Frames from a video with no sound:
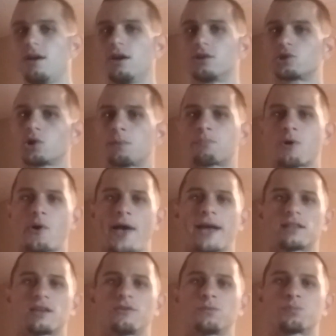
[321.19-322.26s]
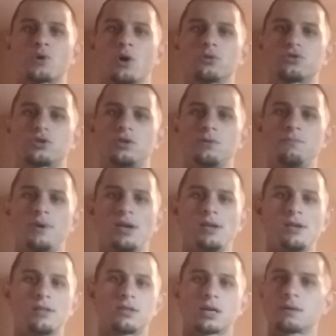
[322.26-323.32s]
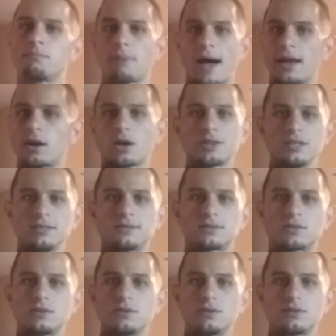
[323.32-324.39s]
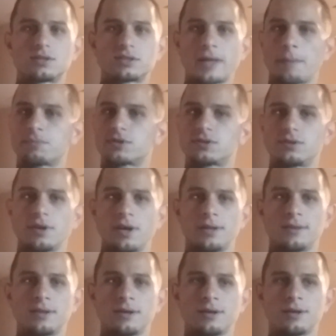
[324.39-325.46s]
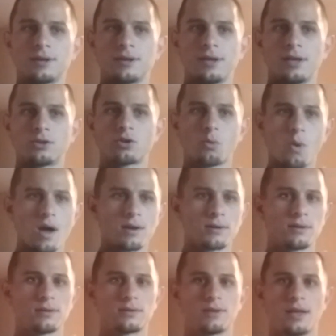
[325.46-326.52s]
So a proactive approach to combine all these steps into one,